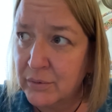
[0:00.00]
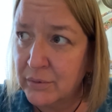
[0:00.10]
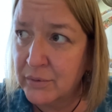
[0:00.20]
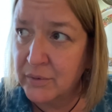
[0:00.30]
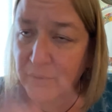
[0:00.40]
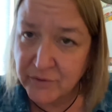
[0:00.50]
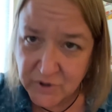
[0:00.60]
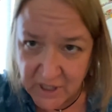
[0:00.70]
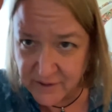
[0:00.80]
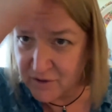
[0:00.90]
you know,
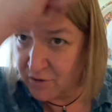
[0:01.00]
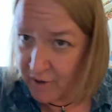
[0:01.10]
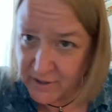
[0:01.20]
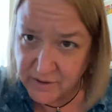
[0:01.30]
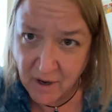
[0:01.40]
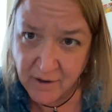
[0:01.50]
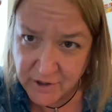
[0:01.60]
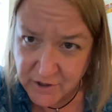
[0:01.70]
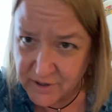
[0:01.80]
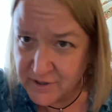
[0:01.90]
she has the Christ
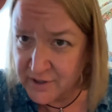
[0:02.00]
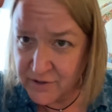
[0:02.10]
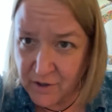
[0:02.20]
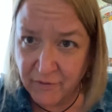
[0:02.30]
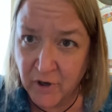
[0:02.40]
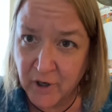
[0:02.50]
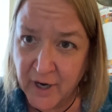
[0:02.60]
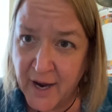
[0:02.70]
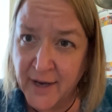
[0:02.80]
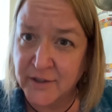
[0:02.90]
consciousness over her
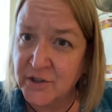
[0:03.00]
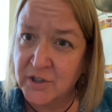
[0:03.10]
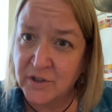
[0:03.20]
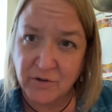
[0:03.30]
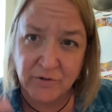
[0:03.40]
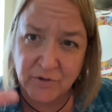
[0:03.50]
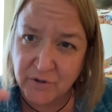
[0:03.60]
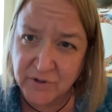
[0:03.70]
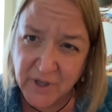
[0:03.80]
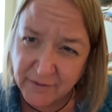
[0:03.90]
head. She knows
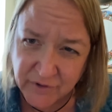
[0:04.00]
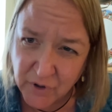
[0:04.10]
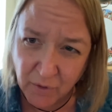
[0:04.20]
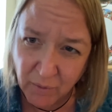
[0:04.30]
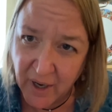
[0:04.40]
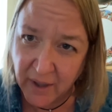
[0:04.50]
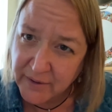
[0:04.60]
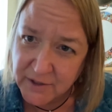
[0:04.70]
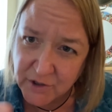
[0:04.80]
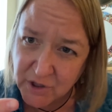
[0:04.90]
herself so well
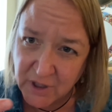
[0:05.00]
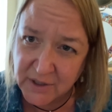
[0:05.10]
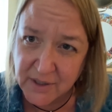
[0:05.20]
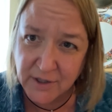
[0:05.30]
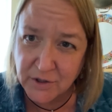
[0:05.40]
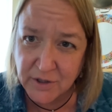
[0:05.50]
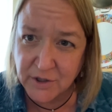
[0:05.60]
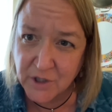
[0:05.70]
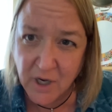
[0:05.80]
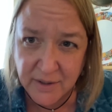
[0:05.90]
that she can touch the
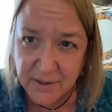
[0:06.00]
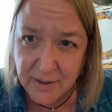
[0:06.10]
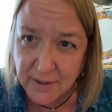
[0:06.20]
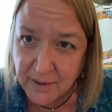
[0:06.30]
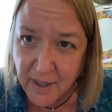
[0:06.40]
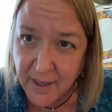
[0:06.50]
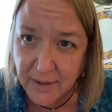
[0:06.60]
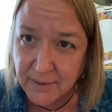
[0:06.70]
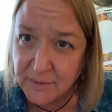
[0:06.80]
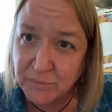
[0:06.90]
jaws of the
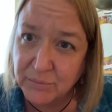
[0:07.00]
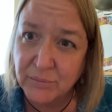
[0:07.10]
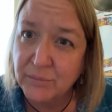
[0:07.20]
lion and